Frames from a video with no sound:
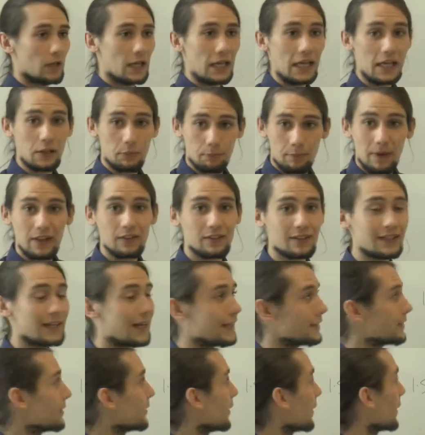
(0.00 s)
it's basically
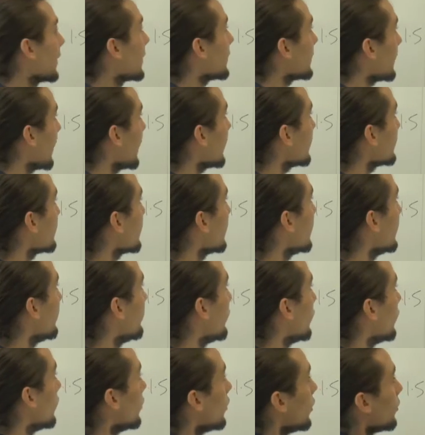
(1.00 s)
acting like a
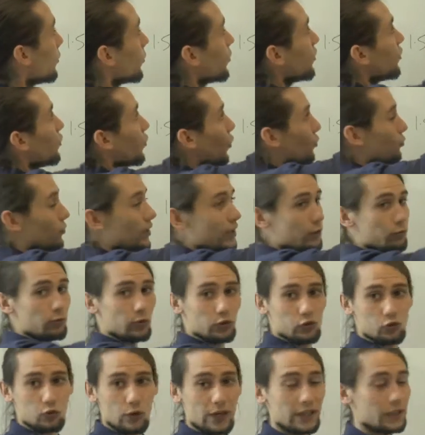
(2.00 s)
cantilever, because it's not really
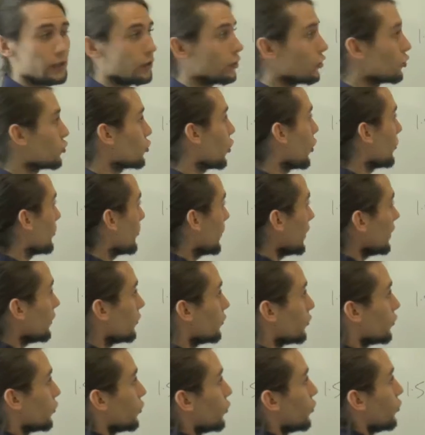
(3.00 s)
restrained at the top.
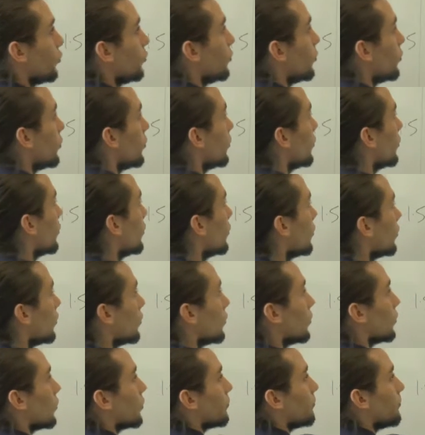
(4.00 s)
These 2
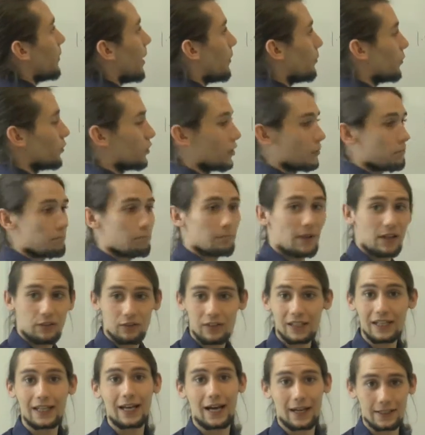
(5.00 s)
members are
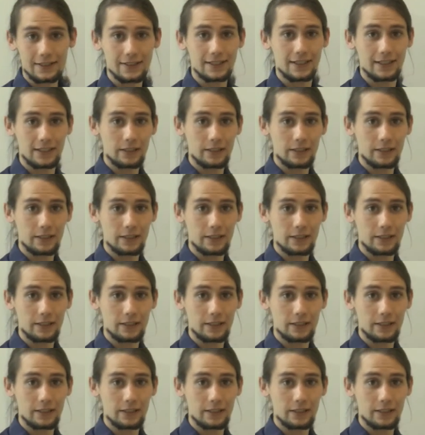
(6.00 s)
basically acting